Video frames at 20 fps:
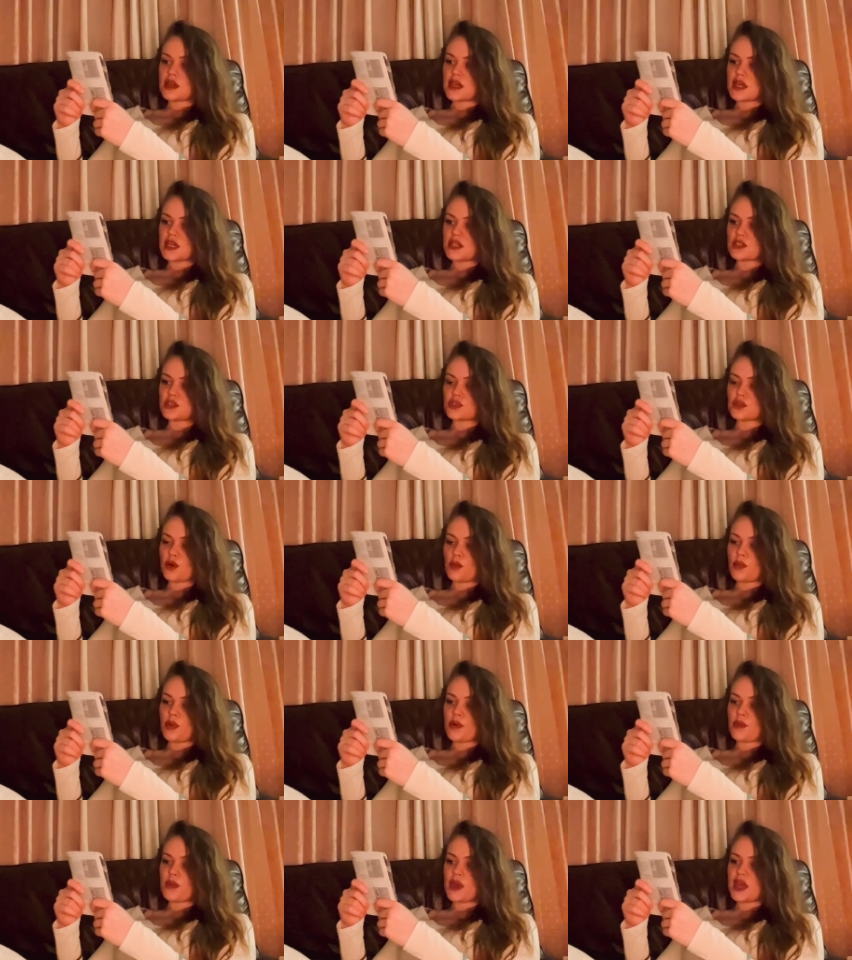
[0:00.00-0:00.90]
He does
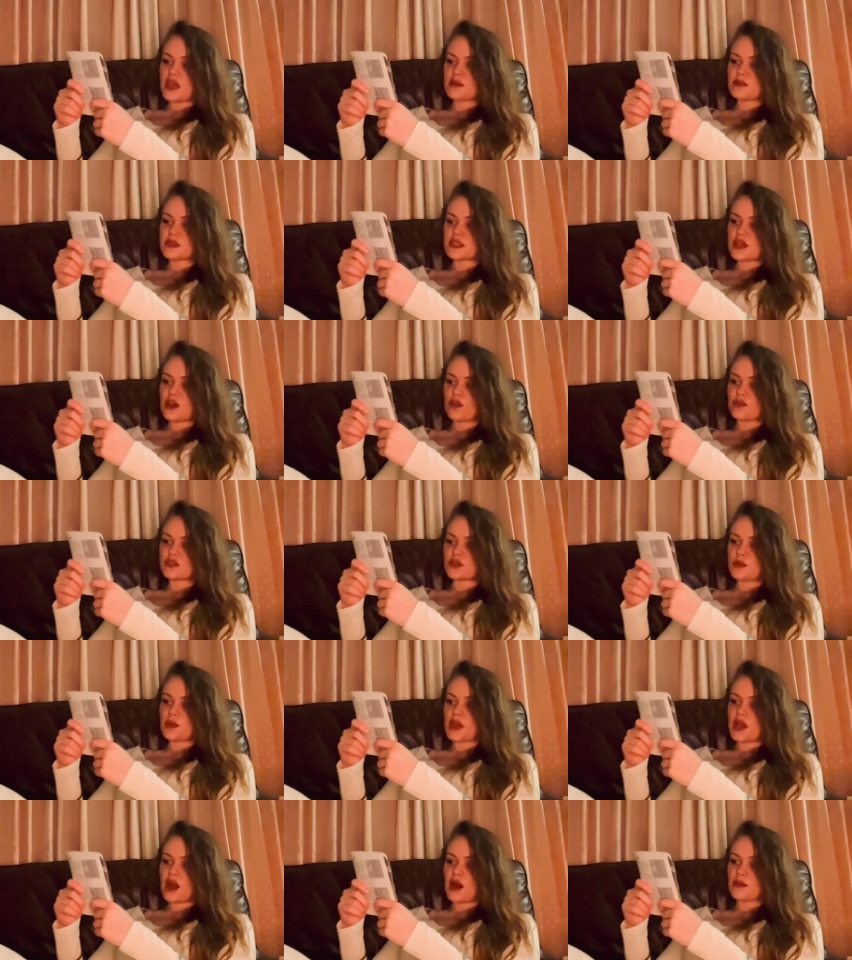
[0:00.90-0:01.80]
not permit himself
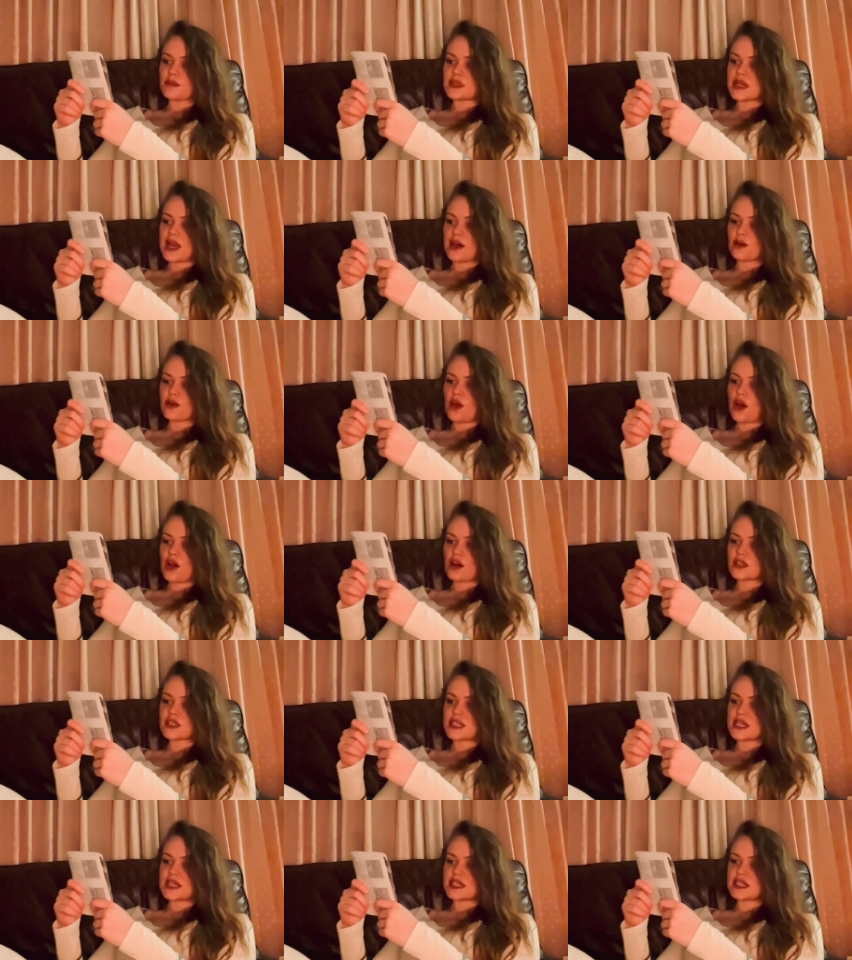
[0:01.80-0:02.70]
to become
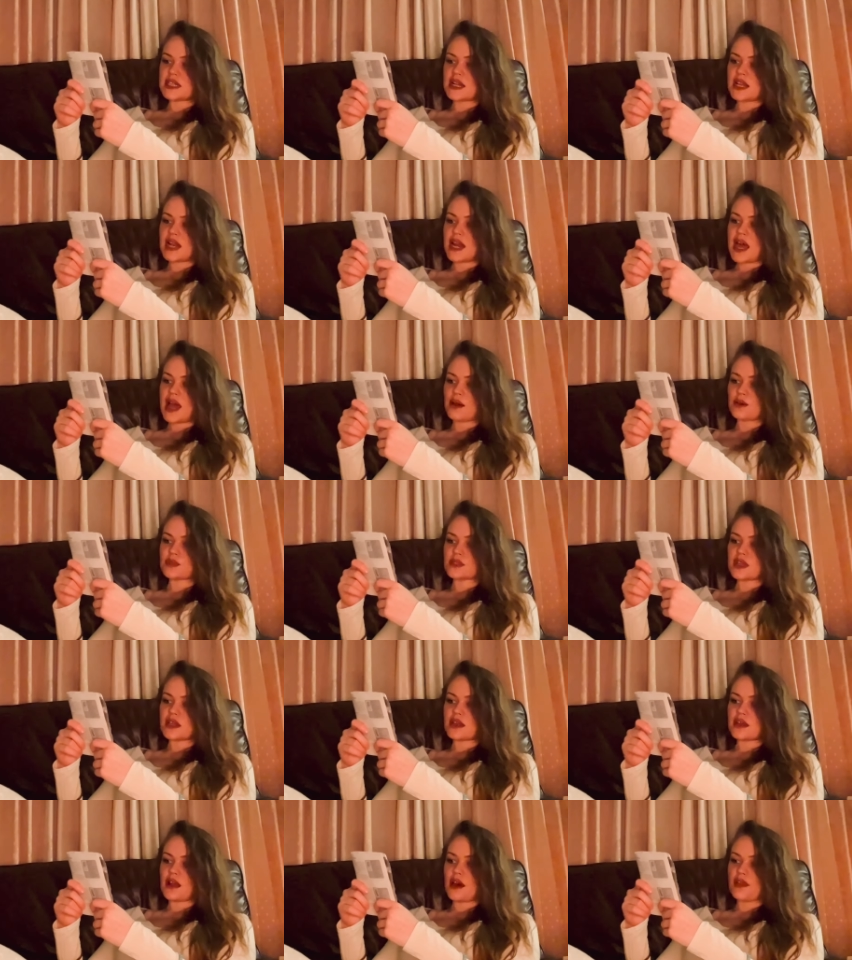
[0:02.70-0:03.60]
downhearted and
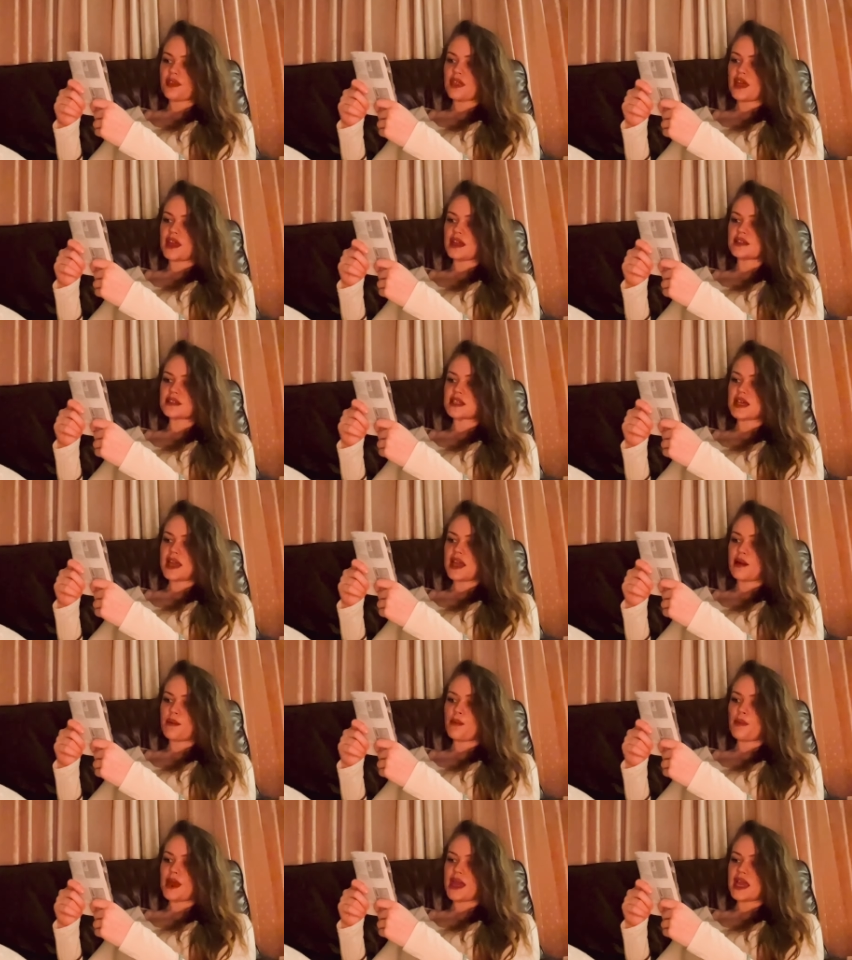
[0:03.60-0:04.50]
allows nothing to
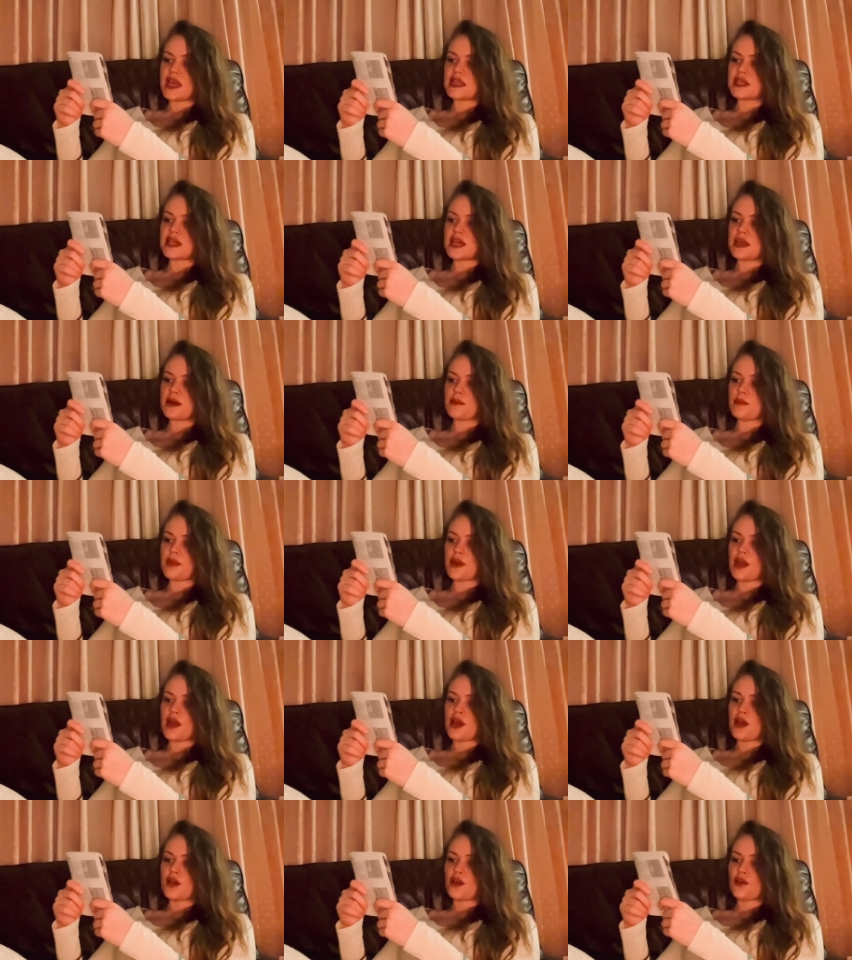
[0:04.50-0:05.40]
impede him
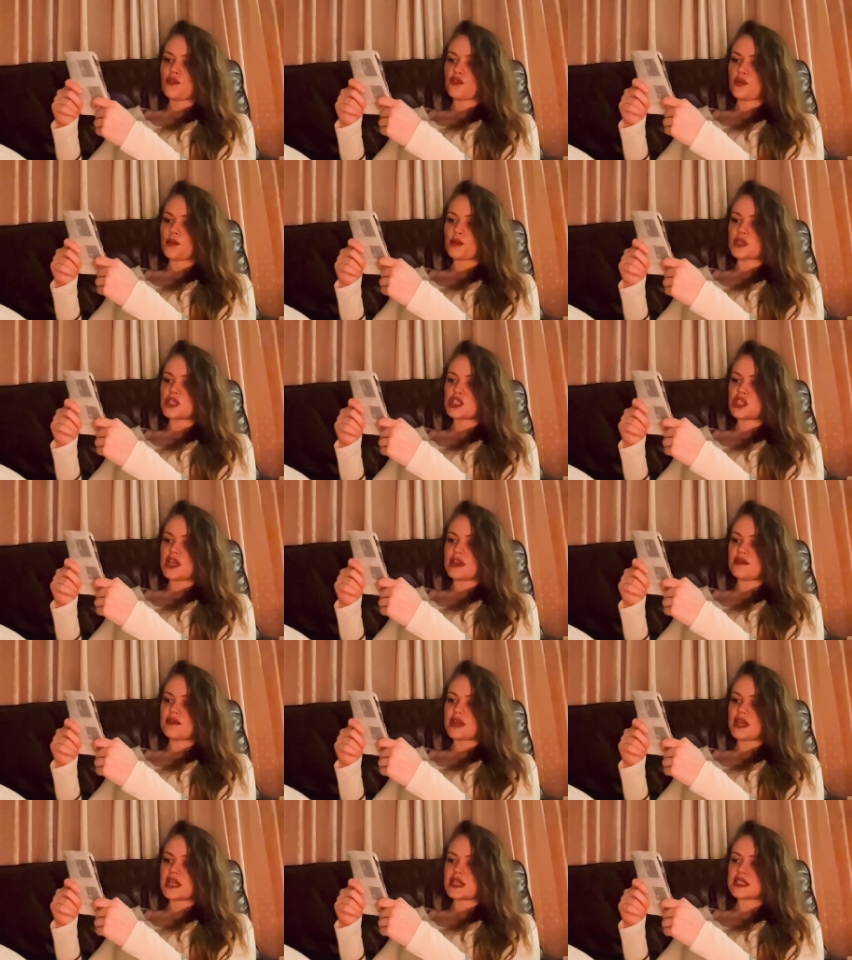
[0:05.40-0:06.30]
from
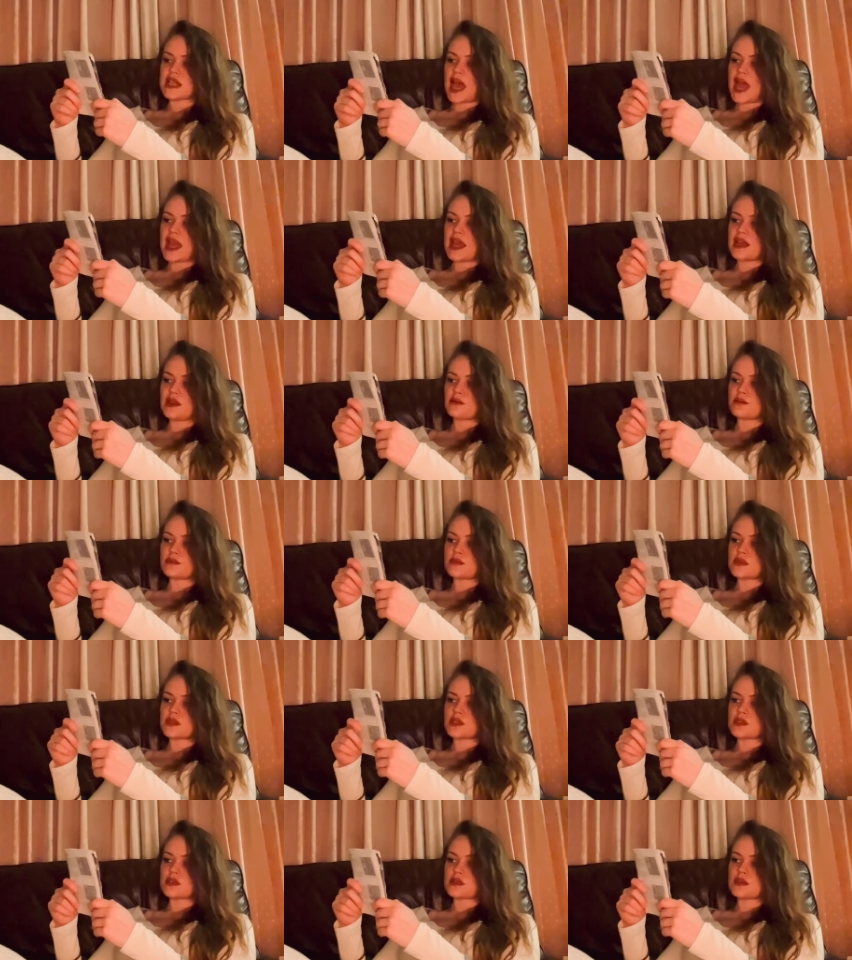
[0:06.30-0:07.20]
achieving his
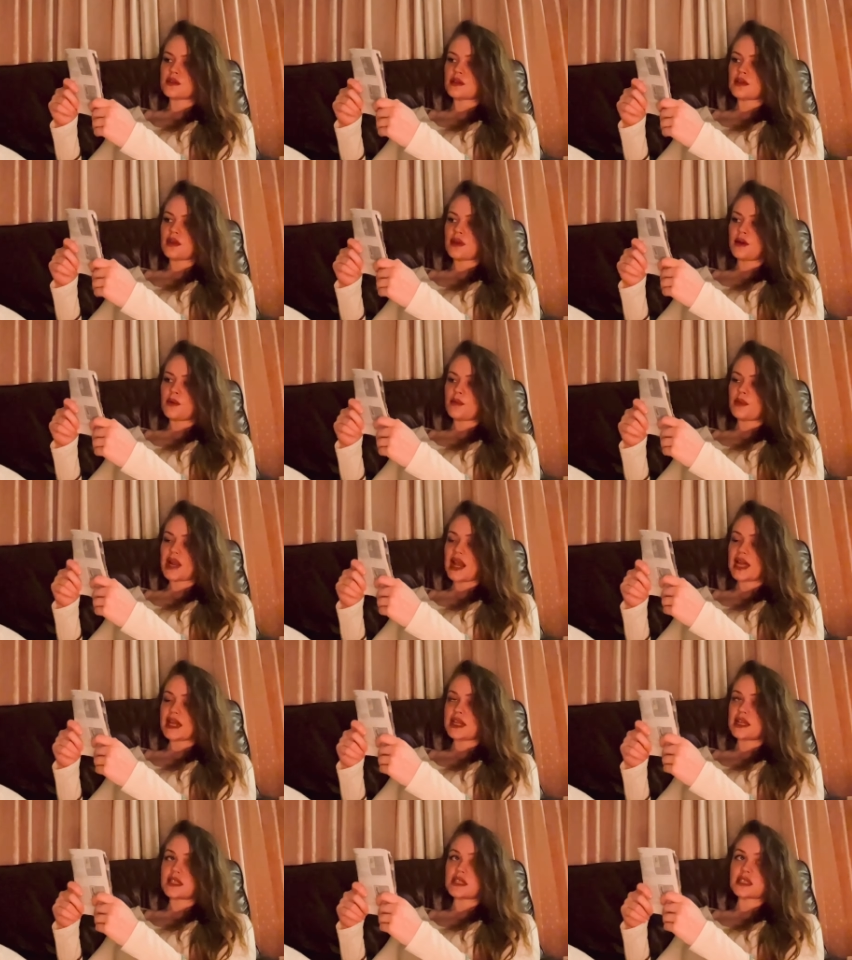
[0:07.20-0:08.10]
aims.
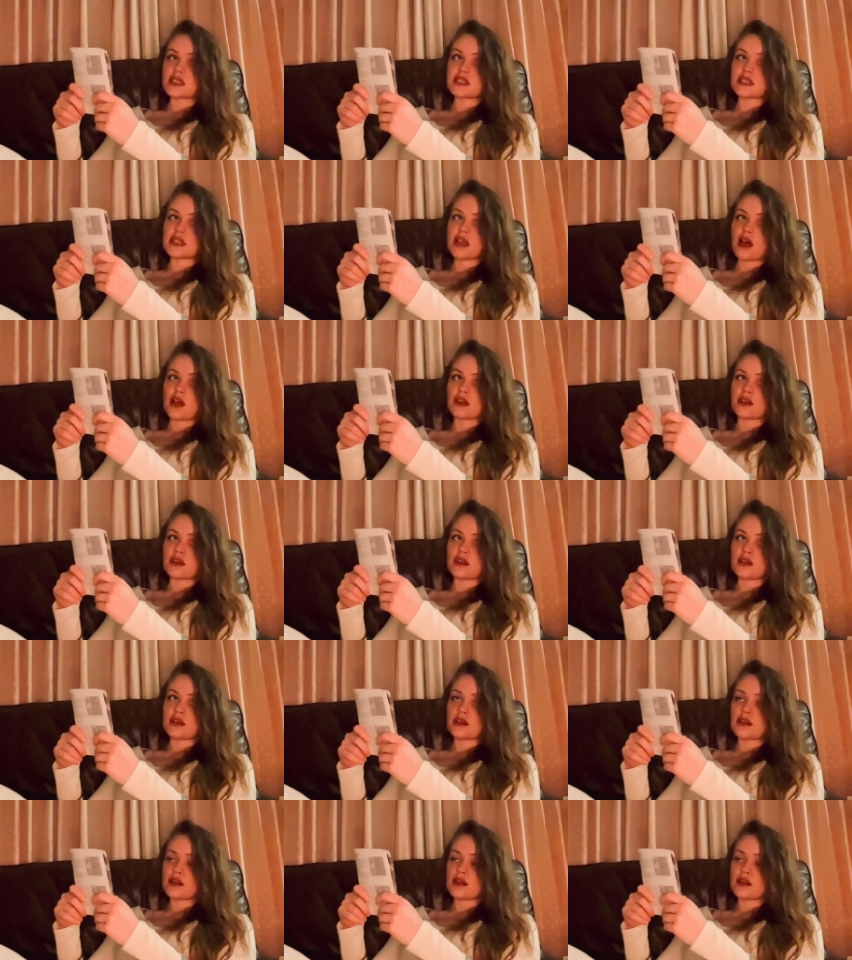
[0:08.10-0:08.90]
Planet the Sun.